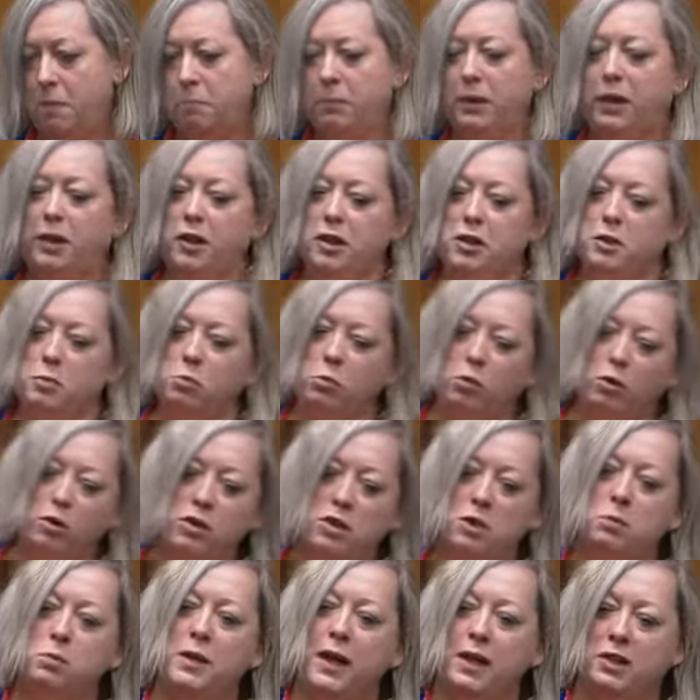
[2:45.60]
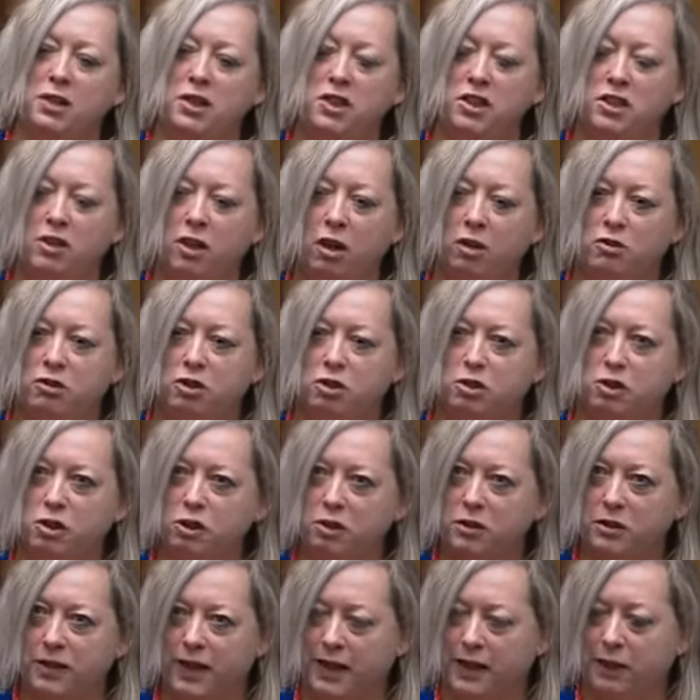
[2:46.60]
Because once we actually start to
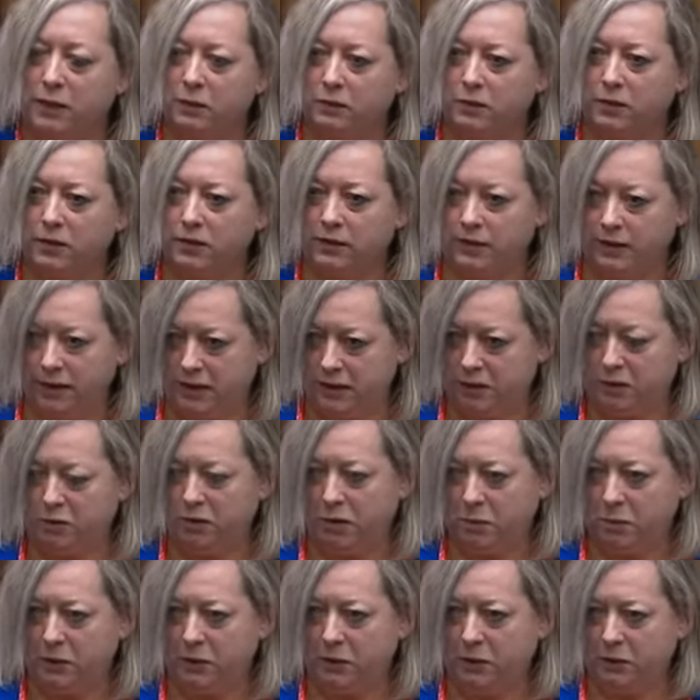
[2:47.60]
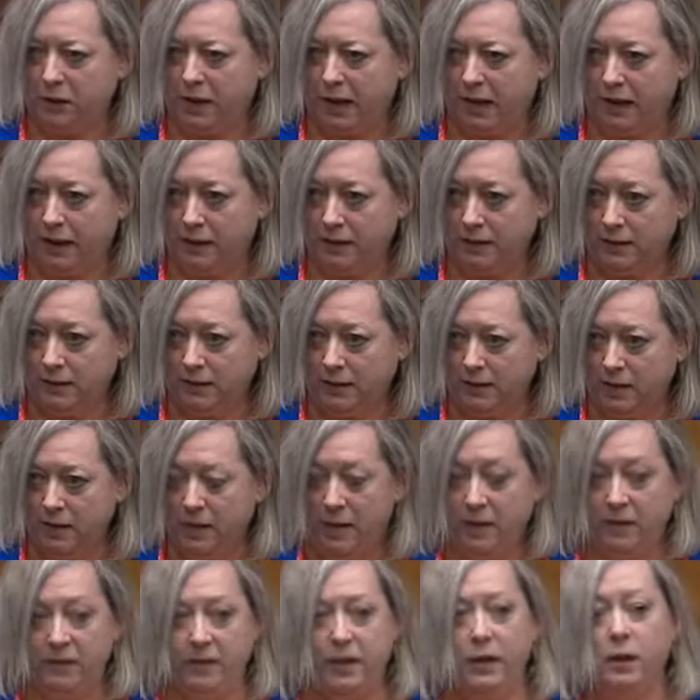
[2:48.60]
shut down these criminal gangs,
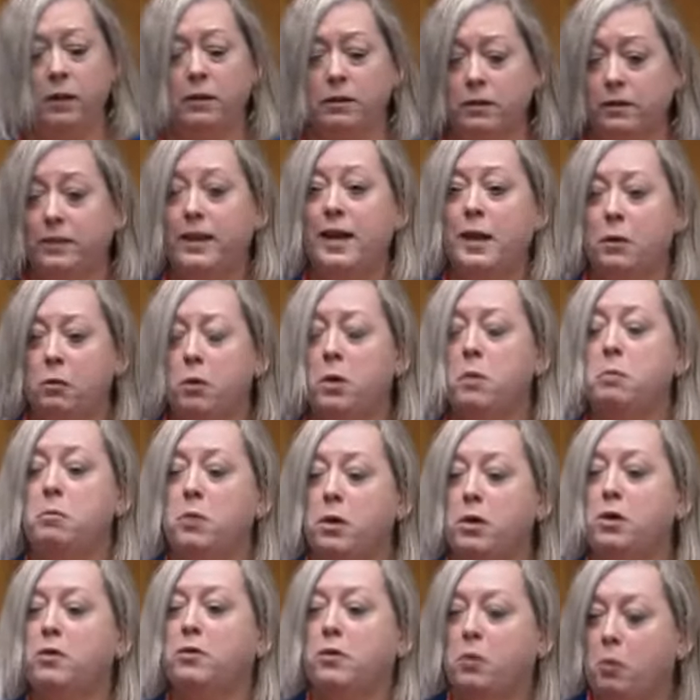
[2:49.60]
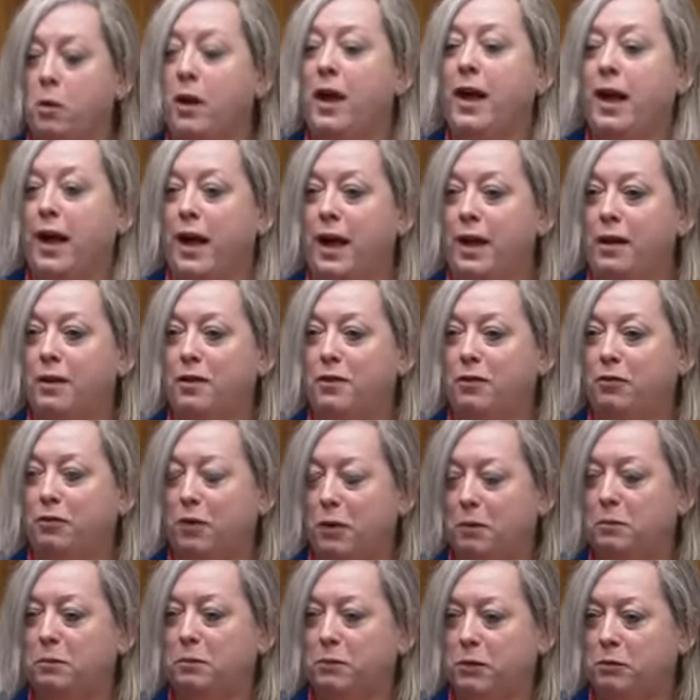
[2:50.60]
they will move away
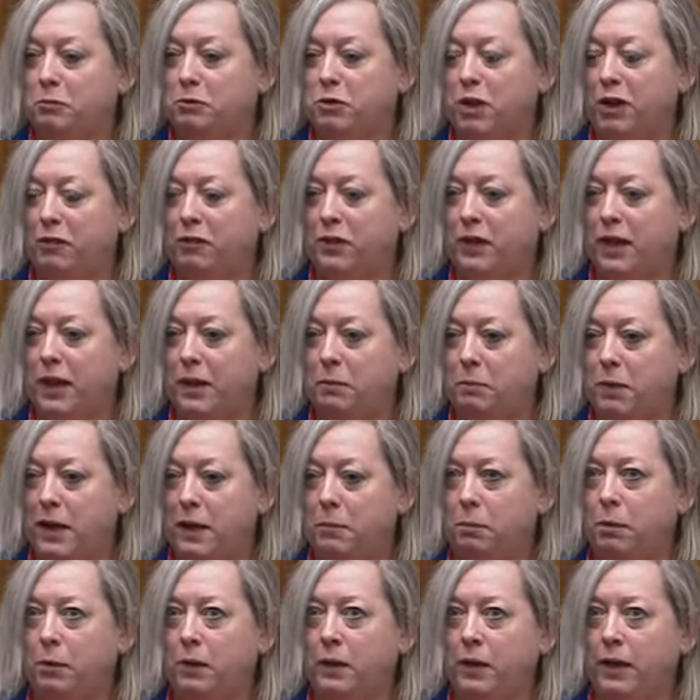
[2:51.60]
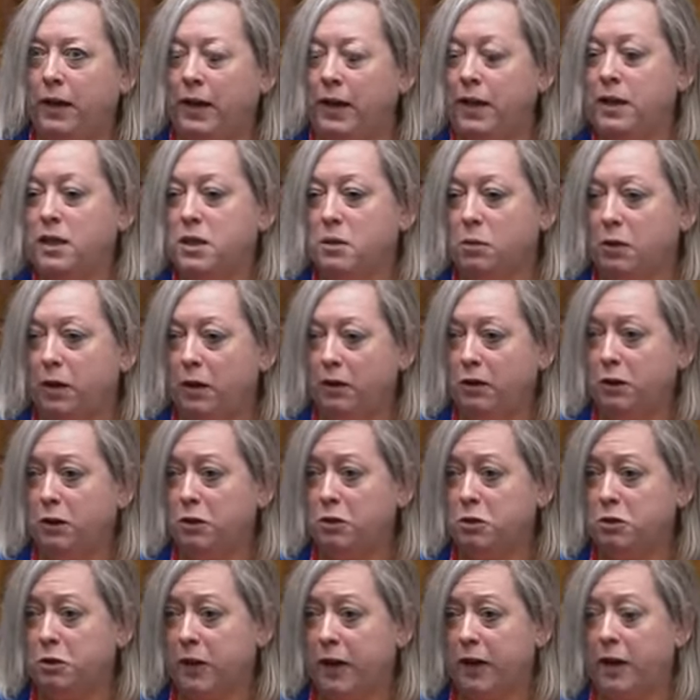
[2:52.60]
from trafficking people into our
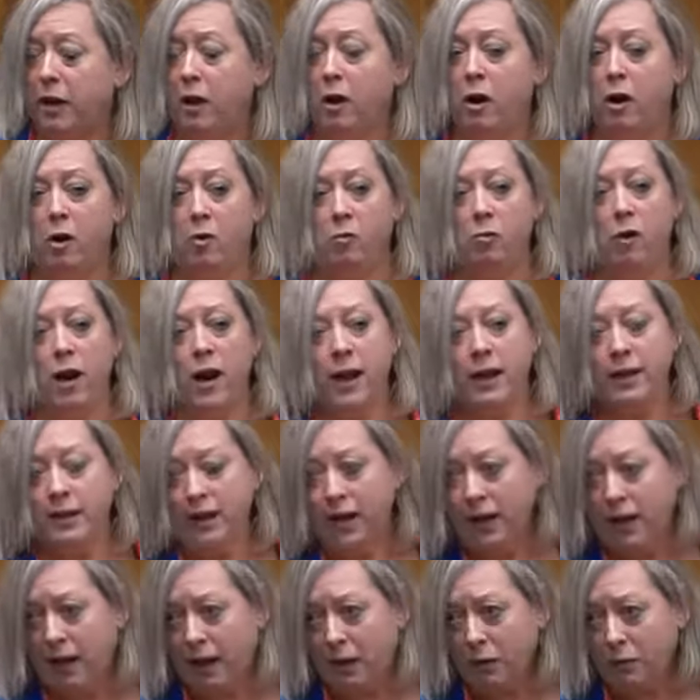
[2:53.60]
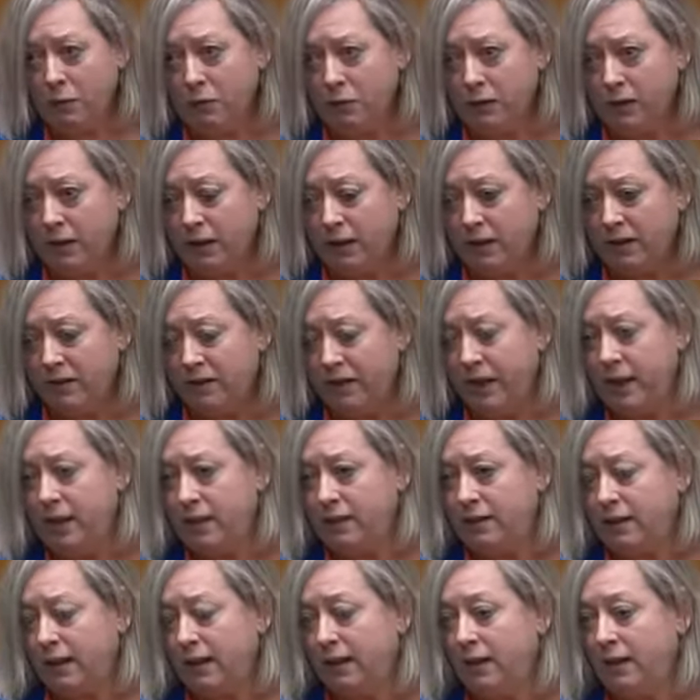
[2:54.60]
country. Right now, they
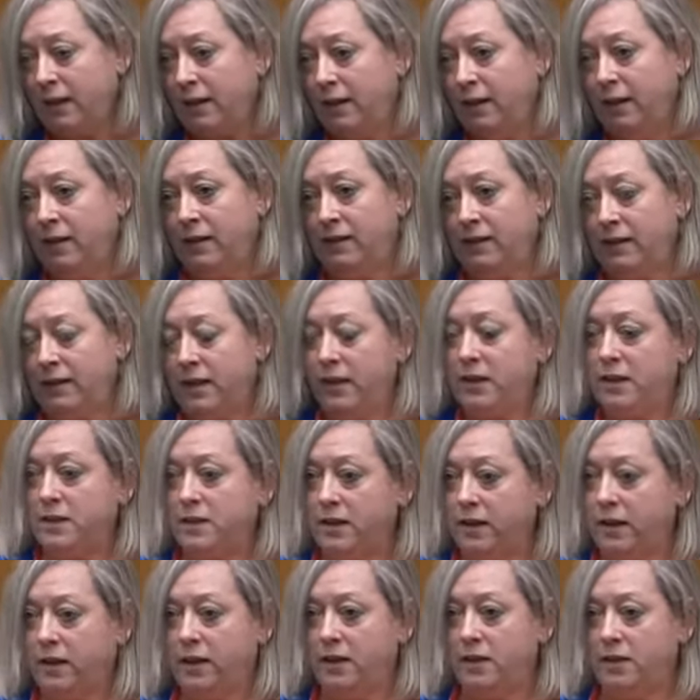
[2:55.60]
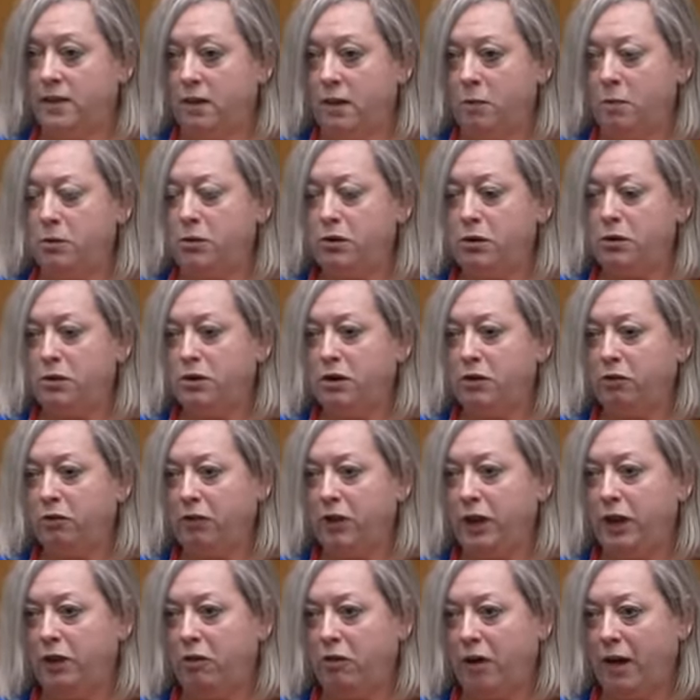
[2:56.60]
think that it's an
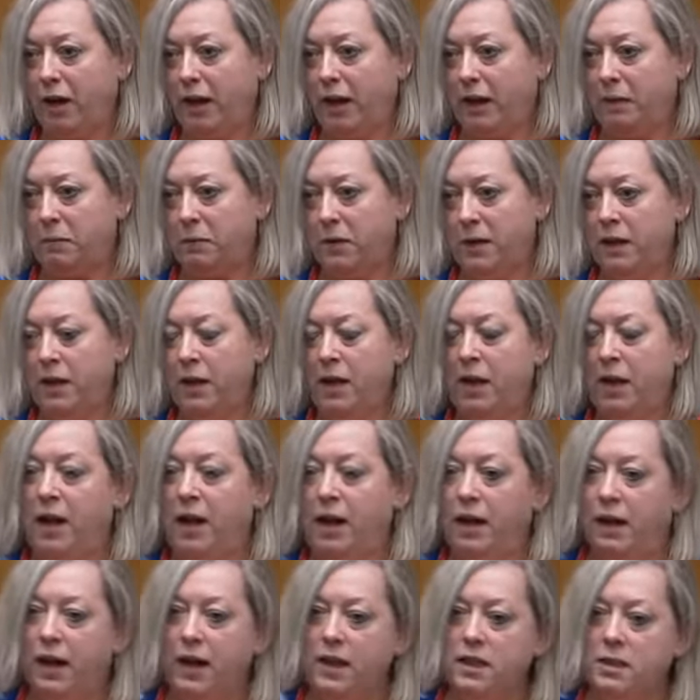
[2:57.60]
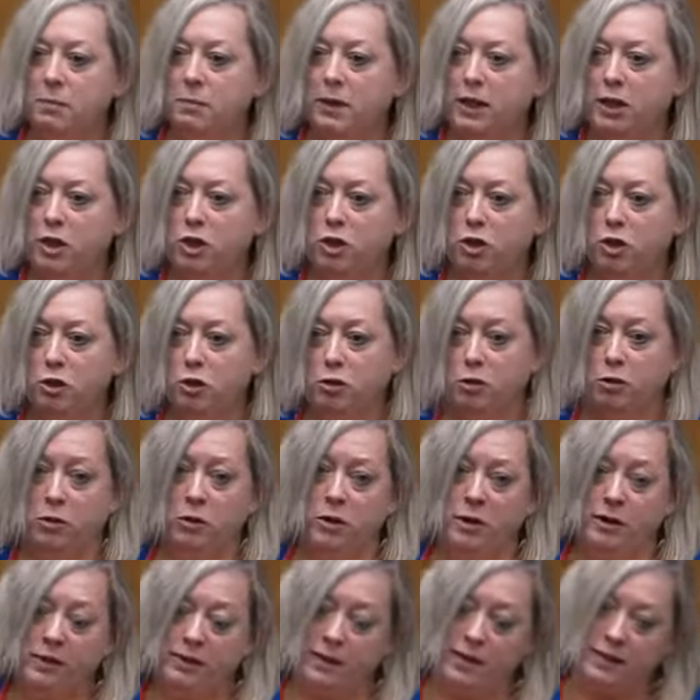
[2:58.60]
opportunity-free crime. Let's make
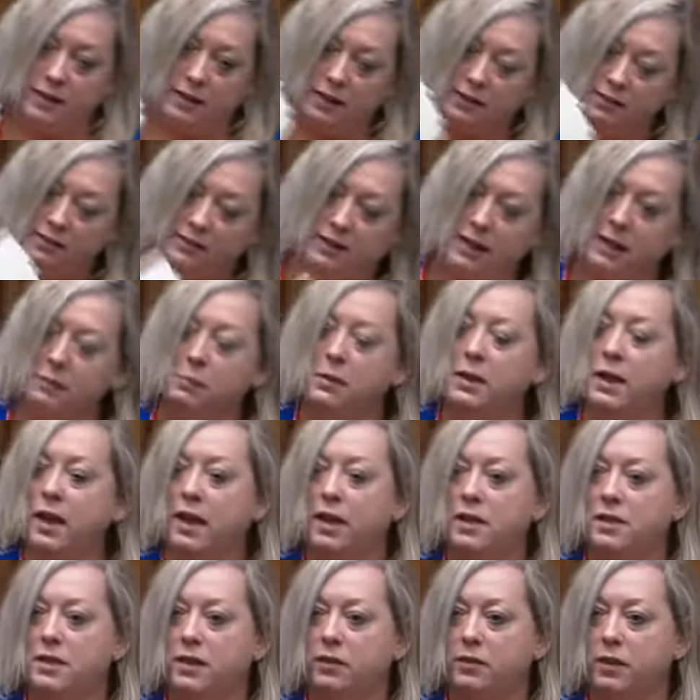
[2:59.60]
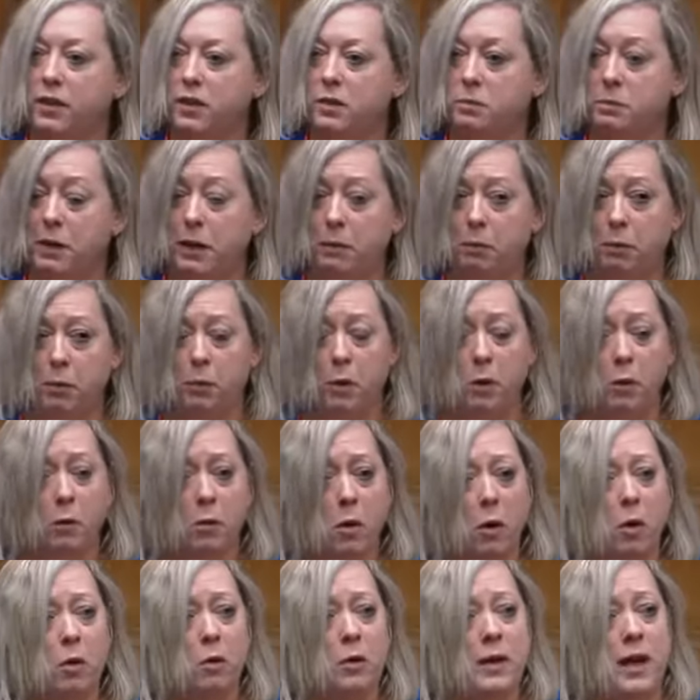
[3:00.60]
sure that instead of demonising those people
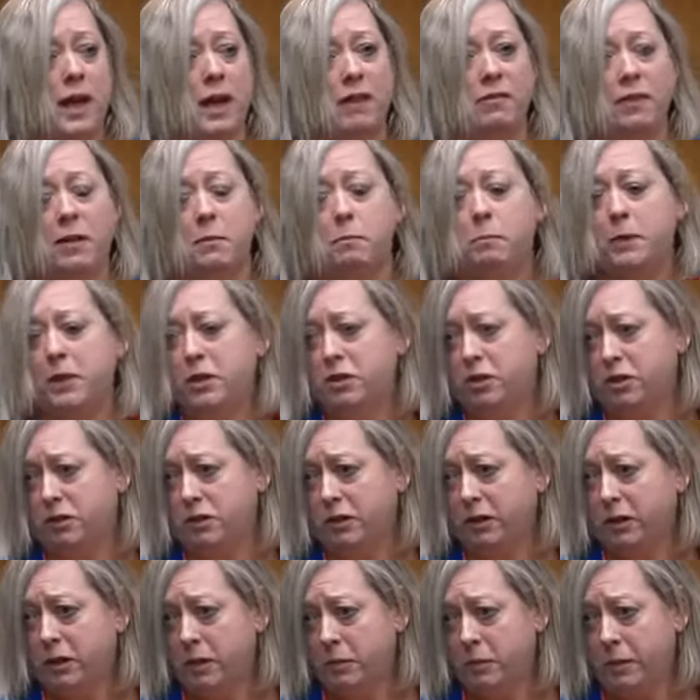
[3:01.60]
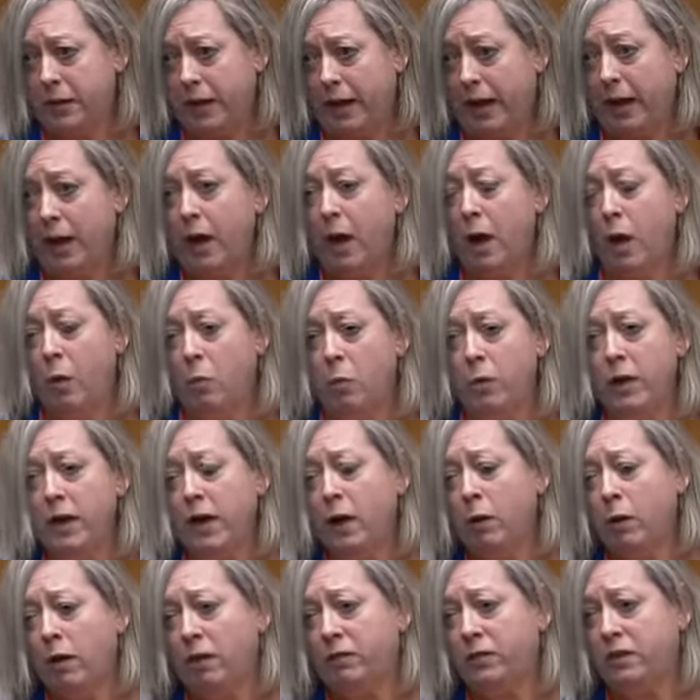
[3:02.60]
who only have ambition to come here, we
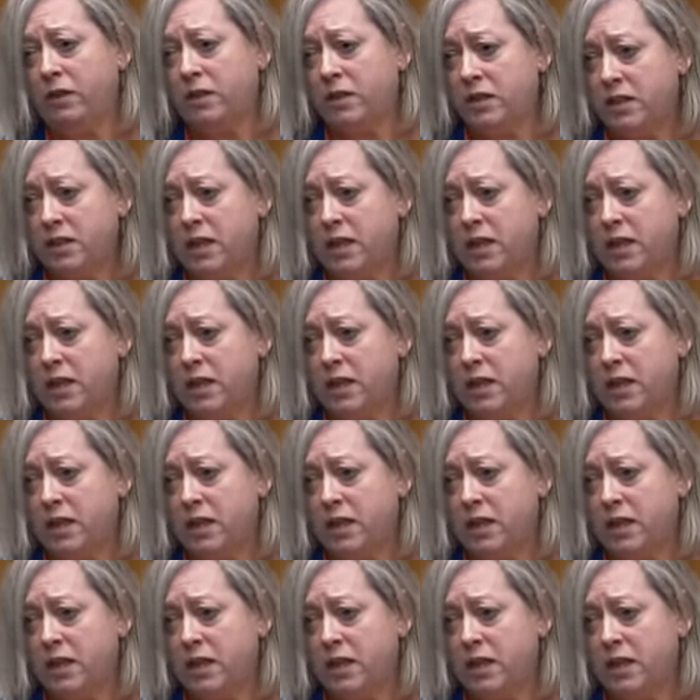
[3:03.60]
go after the